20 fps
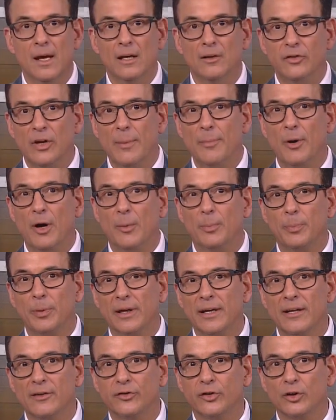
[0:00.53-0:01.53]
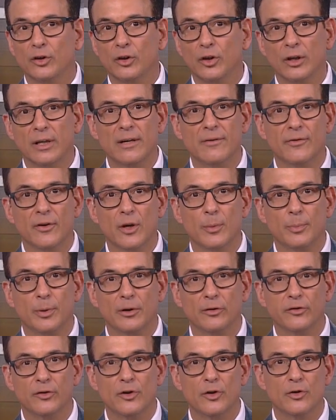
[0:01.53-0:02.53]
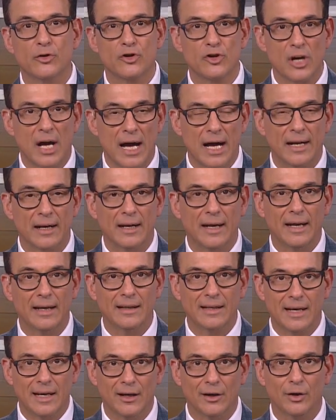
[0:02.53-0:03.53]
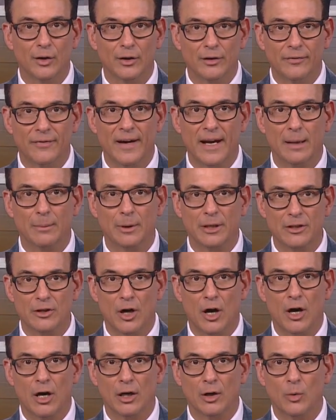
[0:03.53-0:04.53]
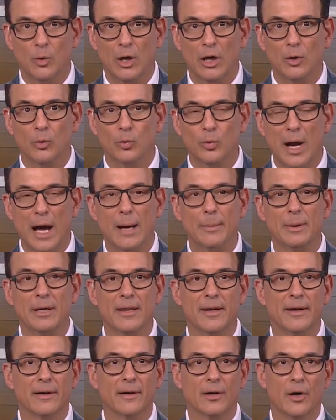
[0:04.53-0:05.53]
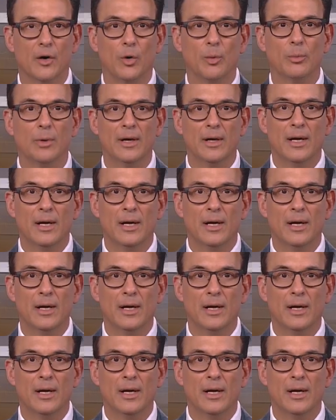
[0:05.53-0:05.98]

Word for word: St. Paul police are looking for the person who shot and killed a family dog while robbing their home.